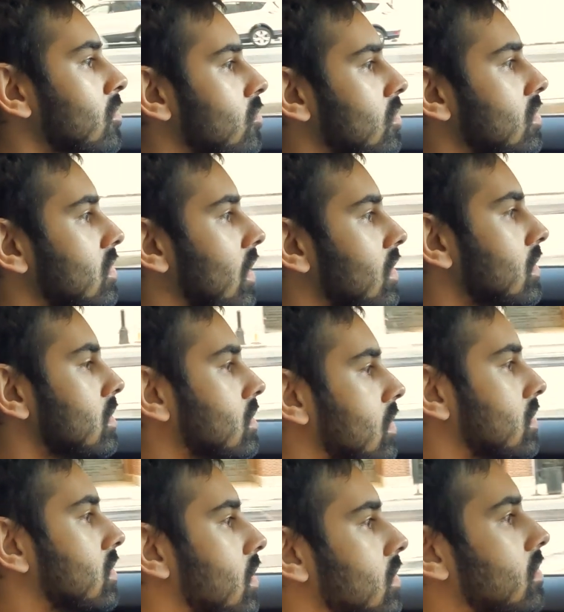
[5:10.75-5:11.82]
So it's not as
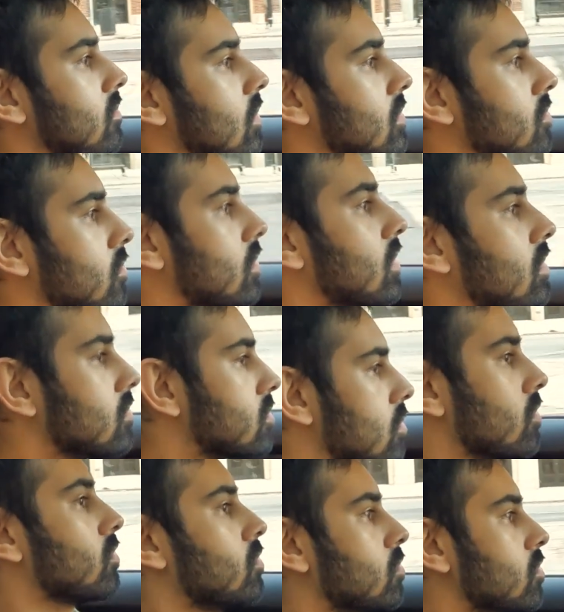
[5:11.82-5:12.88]
extensive as you think, so
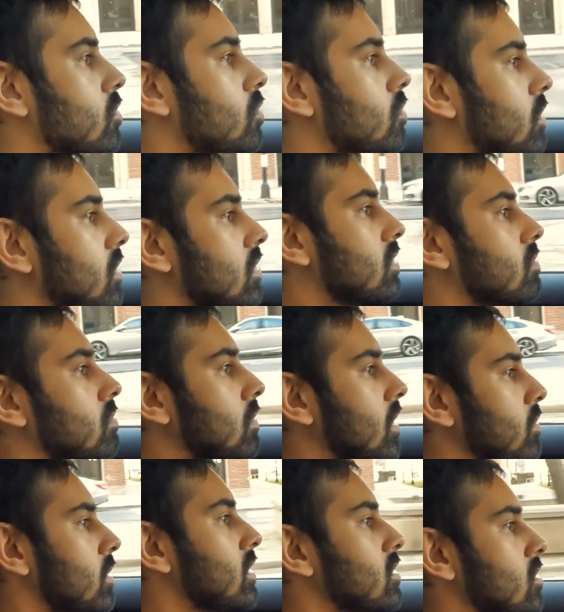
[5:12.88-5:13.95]
you do want to
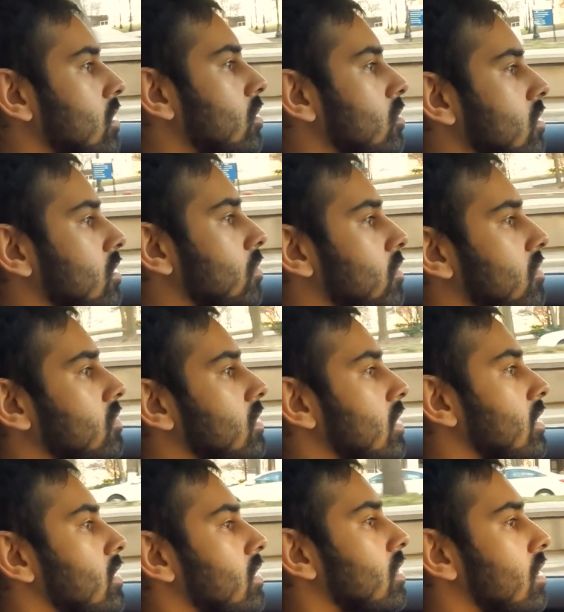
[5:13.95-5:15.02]
maybe consider some of
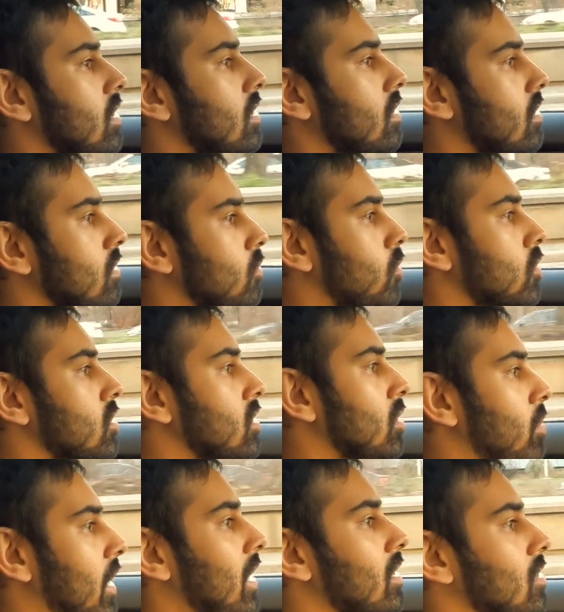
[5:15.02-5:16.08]
the warranty
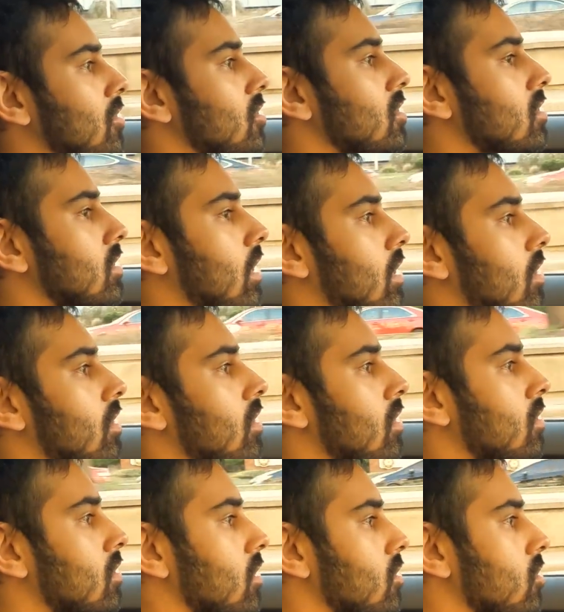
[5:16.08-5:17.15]
packages that
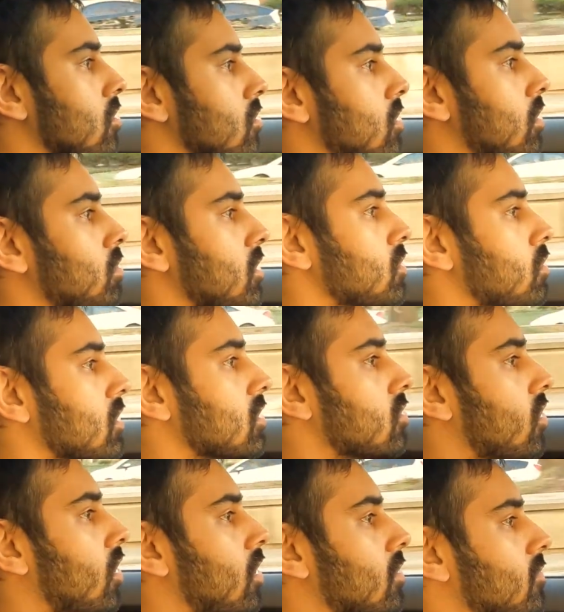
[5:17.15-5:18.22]
the dealership is going
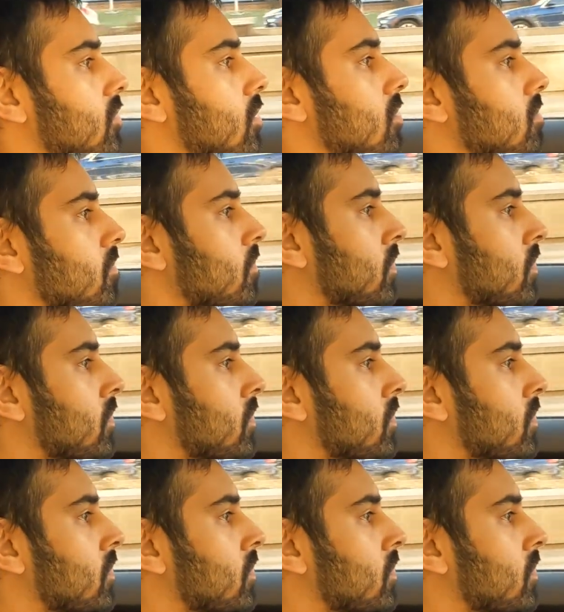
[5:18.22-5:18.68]
to offer.